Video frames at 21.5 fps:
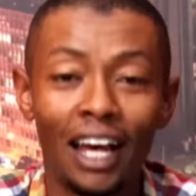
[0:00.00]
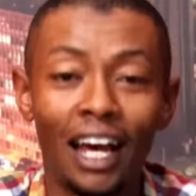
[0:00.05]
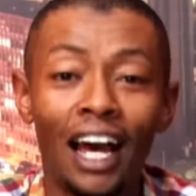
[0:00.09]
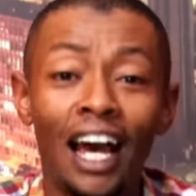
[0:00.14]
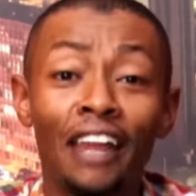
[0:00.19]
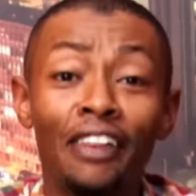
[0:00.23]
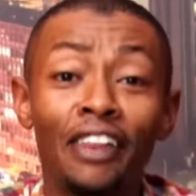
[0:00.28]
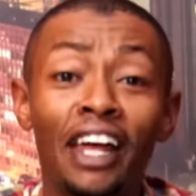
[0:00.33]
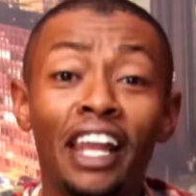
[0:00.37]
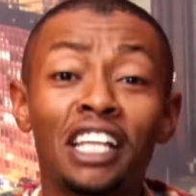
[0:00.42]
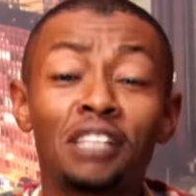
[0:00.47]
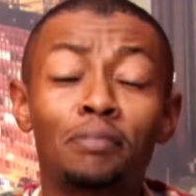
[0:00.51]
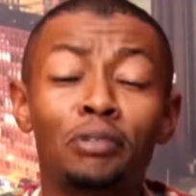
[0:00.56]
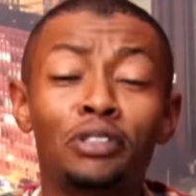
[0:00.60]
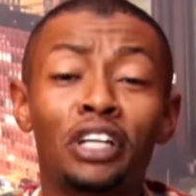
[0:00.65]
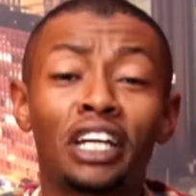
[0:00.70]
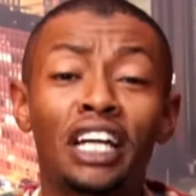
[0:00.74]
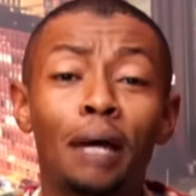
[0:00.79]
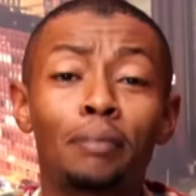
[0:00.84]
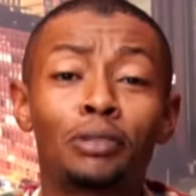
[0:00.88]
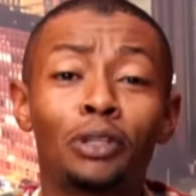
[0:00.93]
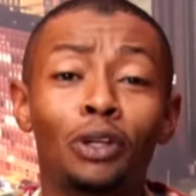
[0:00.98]
And that has been
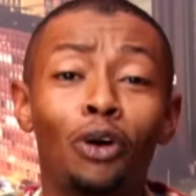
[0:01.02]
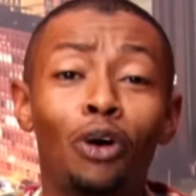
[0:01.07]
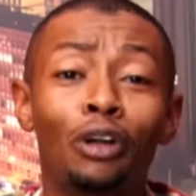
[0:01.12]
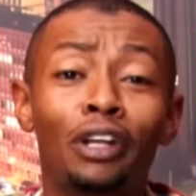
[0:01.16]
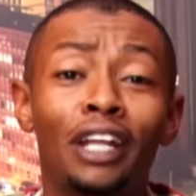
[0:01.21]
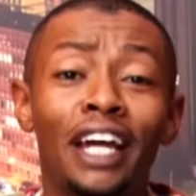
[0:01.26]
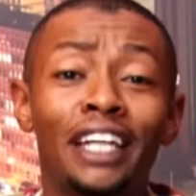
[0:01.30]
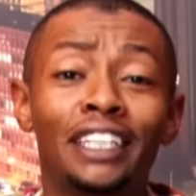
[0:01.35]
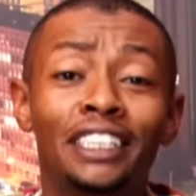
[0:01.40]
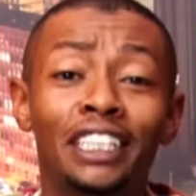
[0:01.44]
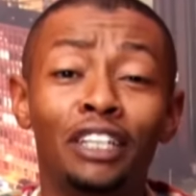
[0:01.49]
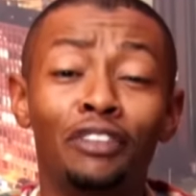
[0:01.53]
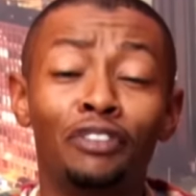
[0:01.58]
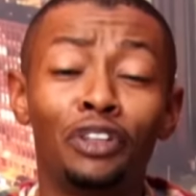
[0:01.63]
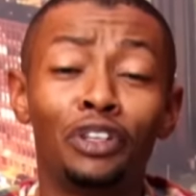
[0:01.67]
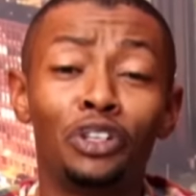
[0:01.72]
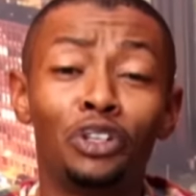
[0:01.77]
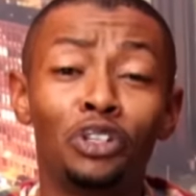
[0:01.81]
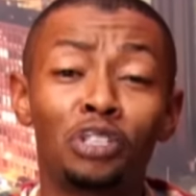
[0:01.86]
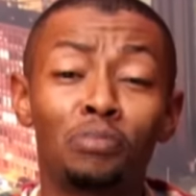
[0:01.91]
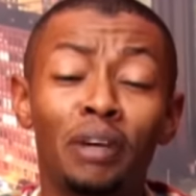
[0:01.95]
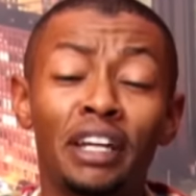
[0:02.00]
your Capital Online TV
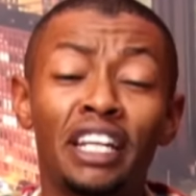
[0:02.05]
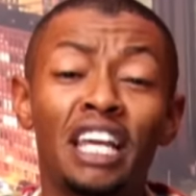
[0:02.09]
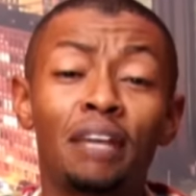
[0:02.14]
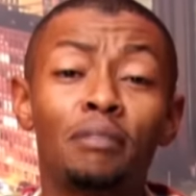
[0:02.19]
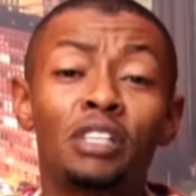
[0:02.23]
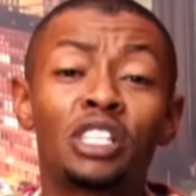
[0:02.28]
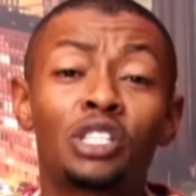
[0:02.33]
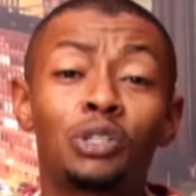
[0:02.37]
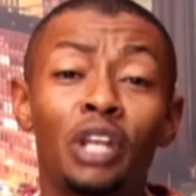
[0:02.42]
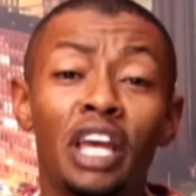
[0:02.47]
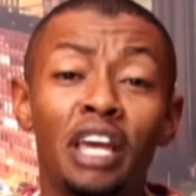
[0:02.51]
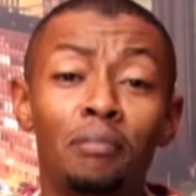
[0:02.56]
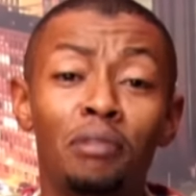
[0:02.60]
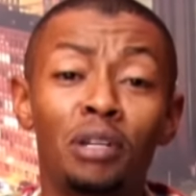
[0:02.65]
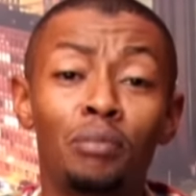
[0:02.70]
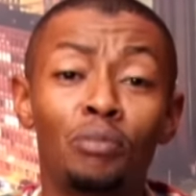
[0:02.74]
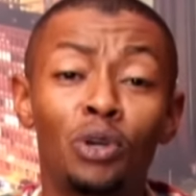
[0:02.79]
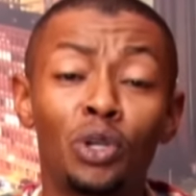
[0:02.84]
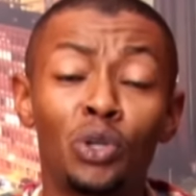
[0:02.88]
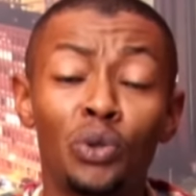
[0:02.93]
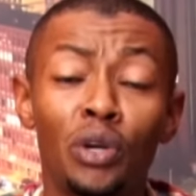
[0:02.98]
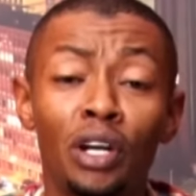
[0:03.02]
News. My name is
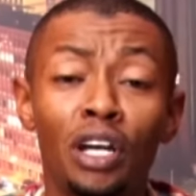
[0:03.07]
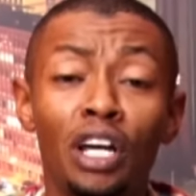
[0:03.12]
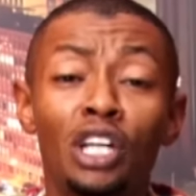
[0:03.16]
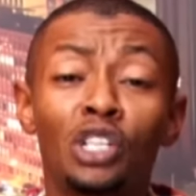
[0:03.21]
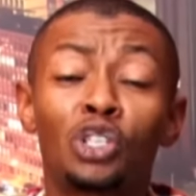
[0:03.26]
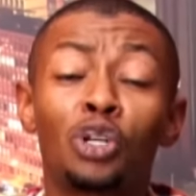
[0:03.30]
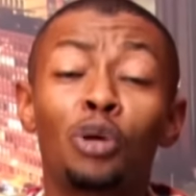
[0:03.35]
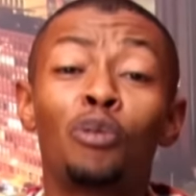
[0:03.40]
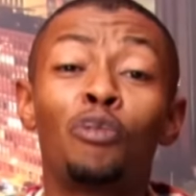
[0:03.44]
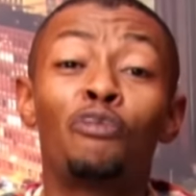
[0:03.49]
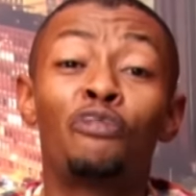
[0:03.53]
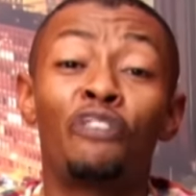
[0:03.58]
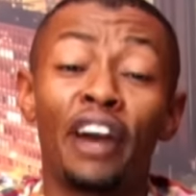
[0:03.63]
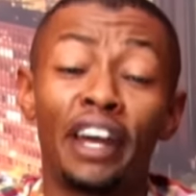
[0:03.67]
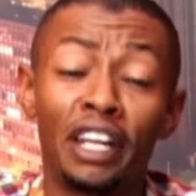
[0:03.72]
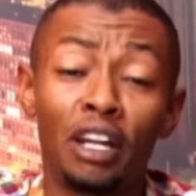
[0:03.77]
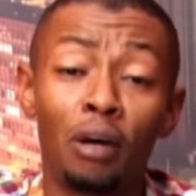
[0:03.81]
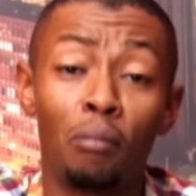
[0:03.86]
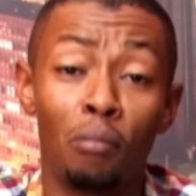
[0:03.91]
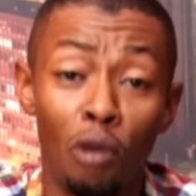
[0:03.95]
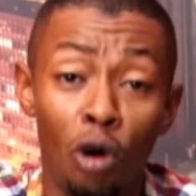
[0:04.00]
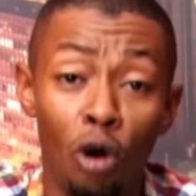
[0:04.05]
Suleiman Munyua. To
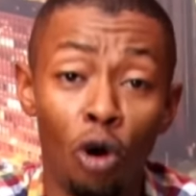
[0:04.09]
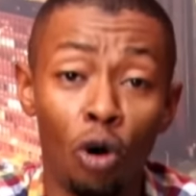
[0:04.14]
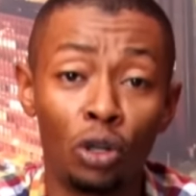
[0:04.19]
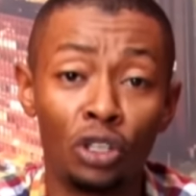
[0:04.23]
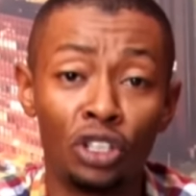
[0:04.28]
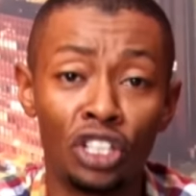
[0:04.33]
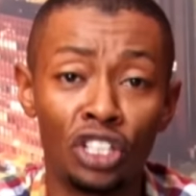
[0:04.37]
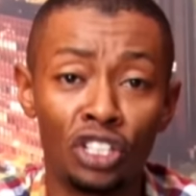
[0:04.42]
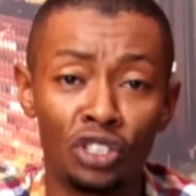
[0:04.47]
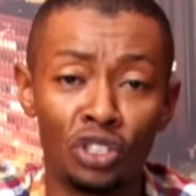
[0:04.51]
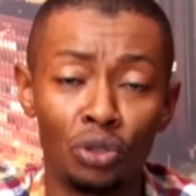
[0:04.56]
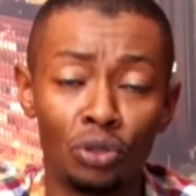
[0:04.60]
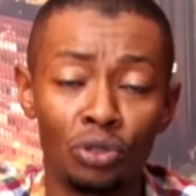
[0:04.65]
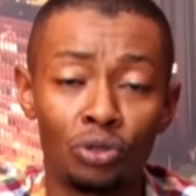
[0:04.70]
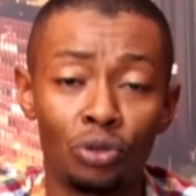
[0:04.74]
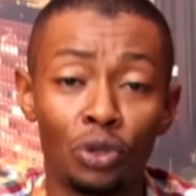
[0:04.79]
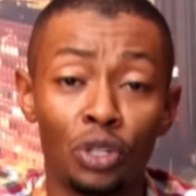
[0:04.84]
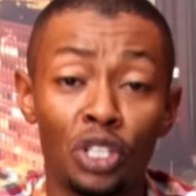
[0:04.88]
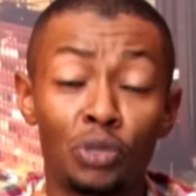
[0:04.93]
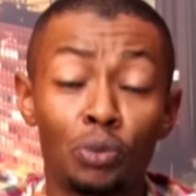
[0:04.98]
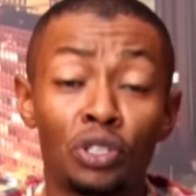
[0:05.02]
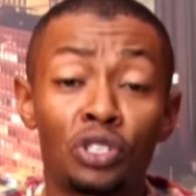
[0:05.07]
find out more on these news
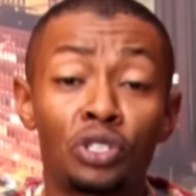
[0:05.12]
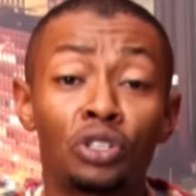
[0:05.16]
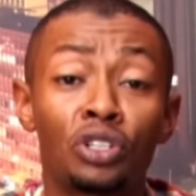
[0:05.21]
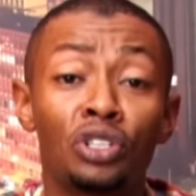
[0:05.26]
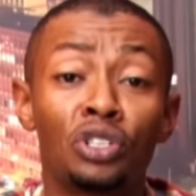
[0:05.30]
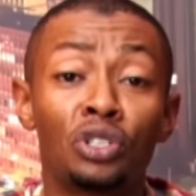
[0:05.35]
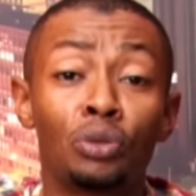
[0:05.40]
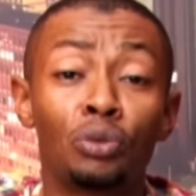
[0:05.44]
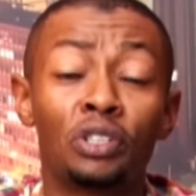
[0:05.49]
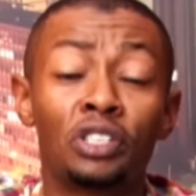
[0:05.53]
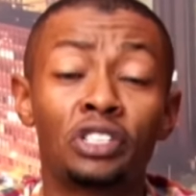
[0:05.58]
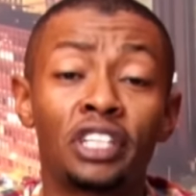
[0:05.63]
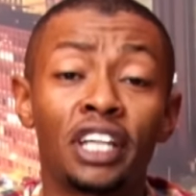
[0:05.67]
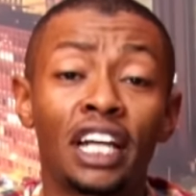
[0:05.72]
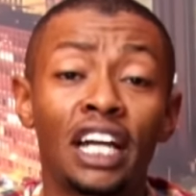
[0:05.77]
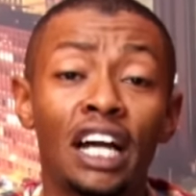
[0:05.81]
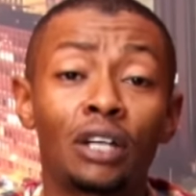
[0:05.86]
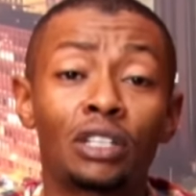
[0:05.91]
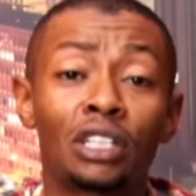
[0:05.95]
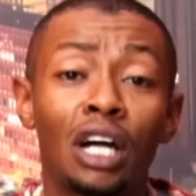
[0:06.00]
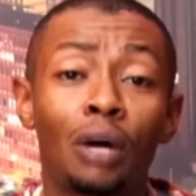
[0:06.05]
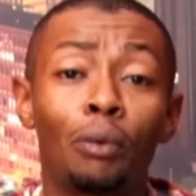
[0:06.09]
stories, what you can do is
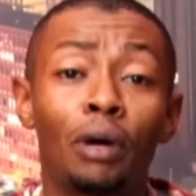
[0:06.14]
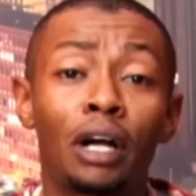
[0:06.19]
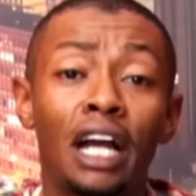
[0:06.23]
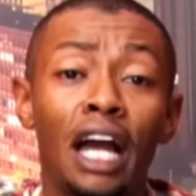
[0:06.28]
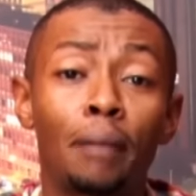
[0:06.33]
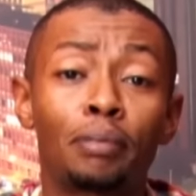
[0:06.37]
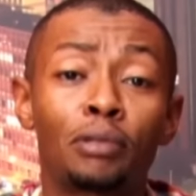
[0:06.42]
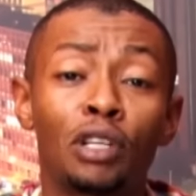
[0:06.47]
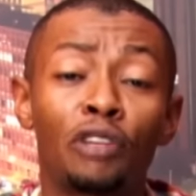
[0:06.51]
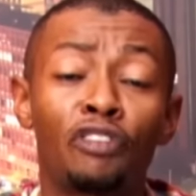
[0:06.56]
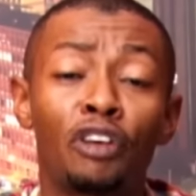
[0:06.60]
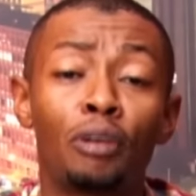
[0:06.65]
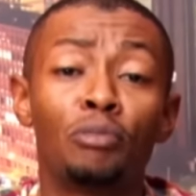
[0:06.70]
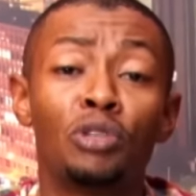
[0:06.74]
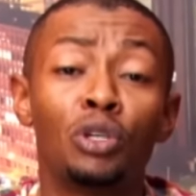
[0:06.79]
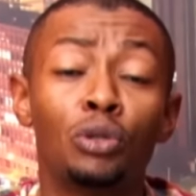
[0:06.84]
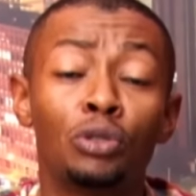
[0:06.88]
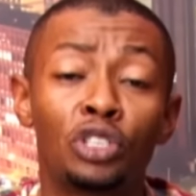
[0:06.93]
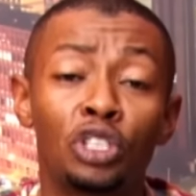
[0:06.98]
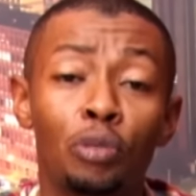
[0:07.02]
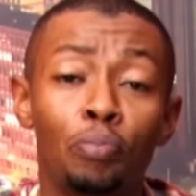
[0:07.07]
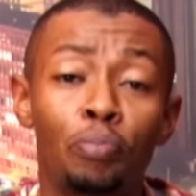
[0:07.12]
check out our Capital FM
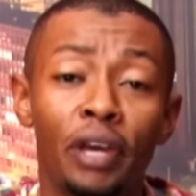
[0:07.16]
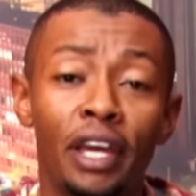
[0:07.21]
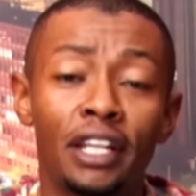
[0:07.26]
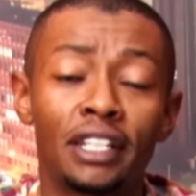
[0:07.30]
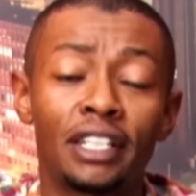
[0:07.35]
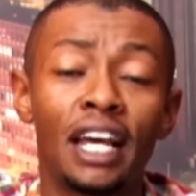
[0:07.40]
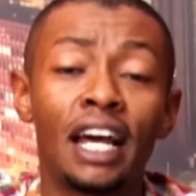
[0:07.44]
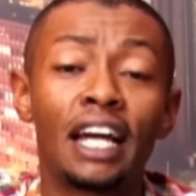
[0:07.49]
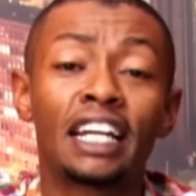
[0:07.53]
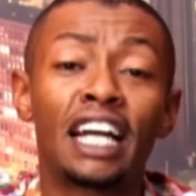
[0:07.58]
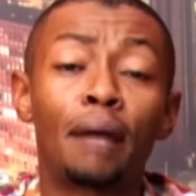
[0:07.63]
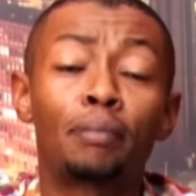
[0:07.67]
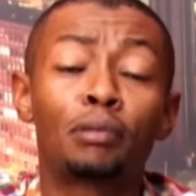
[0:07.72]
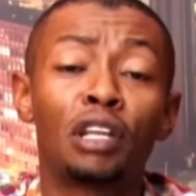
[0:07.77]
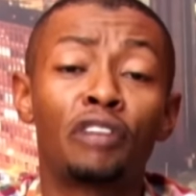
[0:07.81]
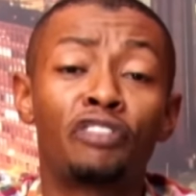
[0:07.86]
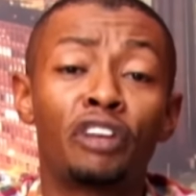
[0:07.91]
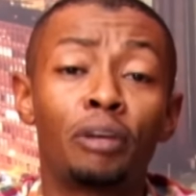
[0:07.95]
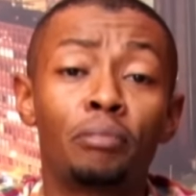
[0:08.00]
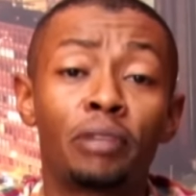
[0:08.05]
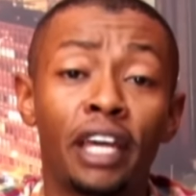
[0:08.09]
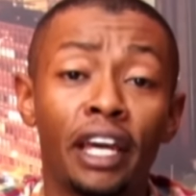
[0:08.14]
YouTube page, Capital
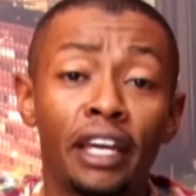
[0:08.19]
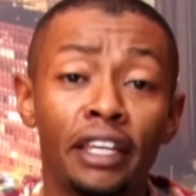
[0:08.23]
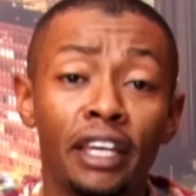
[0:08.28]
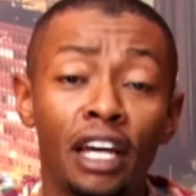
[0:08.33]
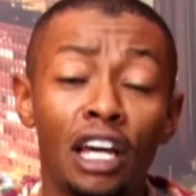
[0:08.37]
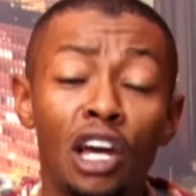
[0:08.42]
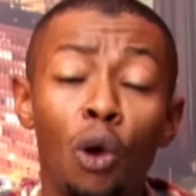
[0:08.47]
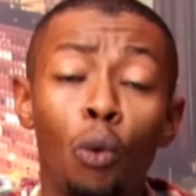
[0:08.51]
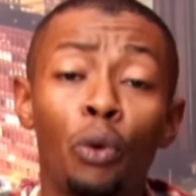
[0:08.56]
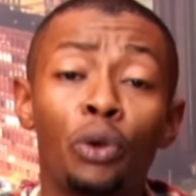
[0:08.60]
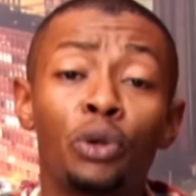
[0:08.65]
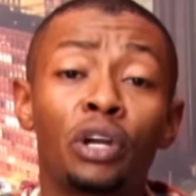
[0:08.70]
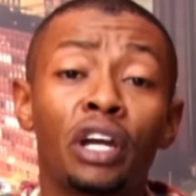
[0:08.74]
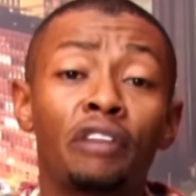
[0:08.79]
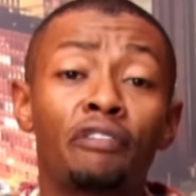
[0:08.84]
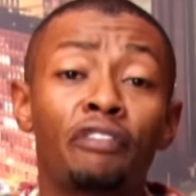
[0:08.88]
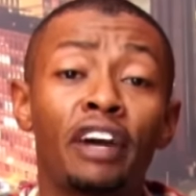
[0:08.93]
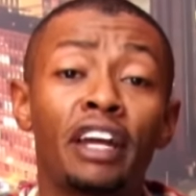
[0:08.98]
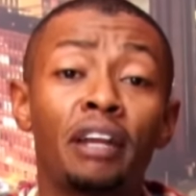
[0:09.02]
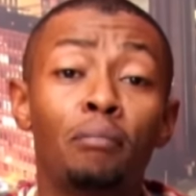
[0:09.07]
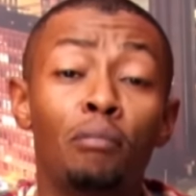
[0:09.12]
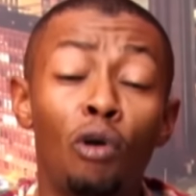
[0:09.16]
FM Kenya, where you can
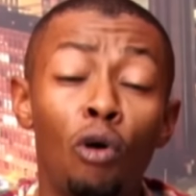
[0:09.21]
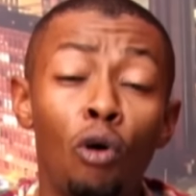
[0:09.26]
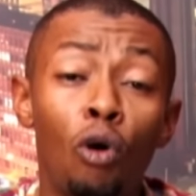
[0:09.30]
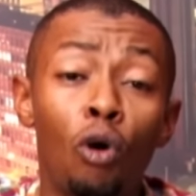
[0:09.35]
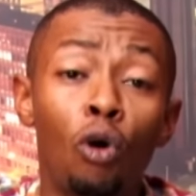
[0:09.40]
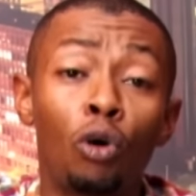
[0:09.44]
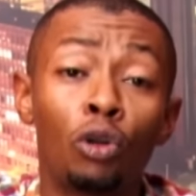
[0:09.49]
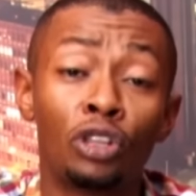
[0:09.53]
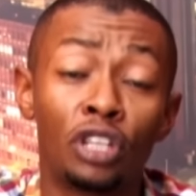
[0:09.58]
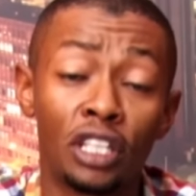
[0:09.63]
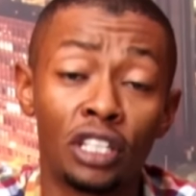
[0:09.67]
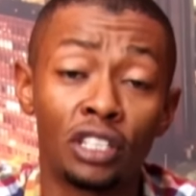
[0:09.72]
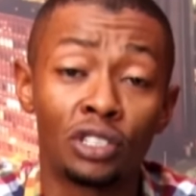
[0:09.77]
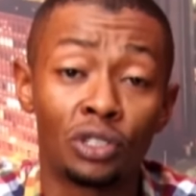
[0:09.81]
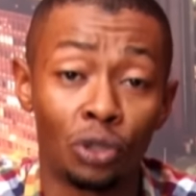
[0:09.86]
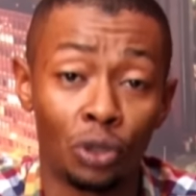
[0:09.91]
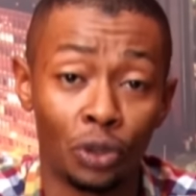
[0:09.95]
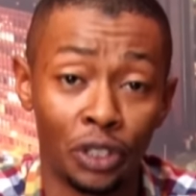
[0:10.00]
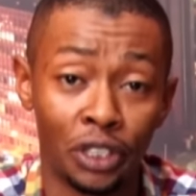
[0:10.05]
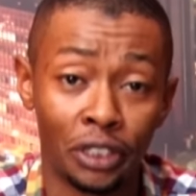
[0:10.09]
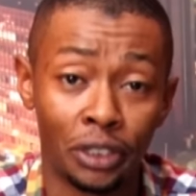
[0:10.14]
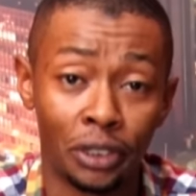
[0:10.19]
find more on these
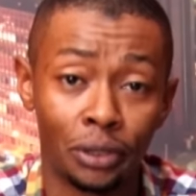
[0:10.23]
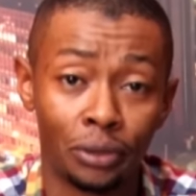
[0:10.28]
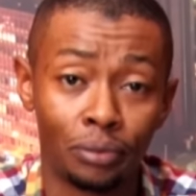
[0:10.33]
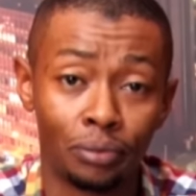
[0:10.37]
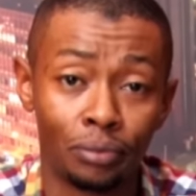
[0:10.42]
stories.